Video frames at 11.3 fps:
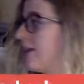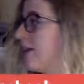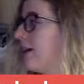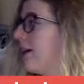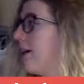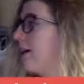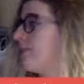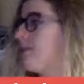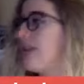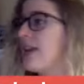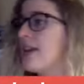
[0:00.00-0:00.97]

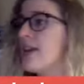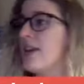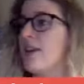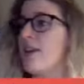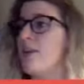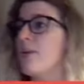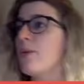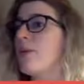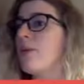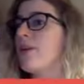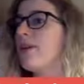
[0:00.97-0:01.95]
Nike
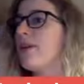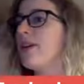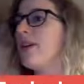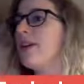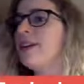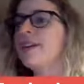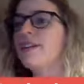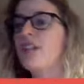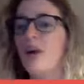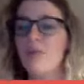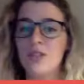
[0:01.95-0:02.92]
or
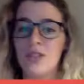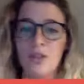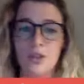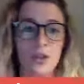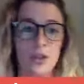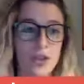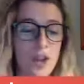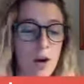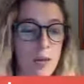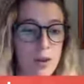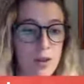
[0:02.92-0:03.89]
Jamba Juice or
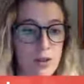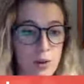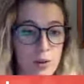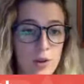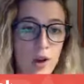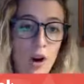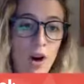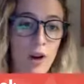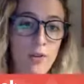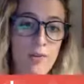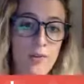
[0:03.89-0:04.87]
Starbucks. Those are
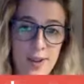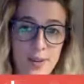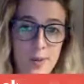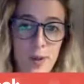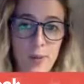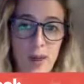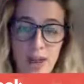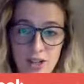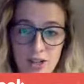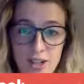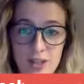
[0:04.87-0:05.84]
all Facebook
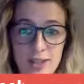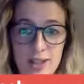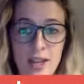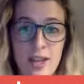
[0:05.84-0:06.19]
pages.